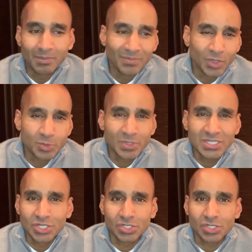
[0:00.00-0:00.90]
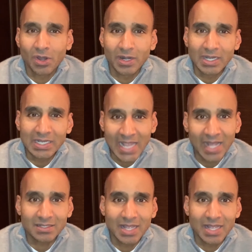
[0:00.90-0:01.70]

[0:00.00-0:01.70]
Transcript: Those procedures aren't yet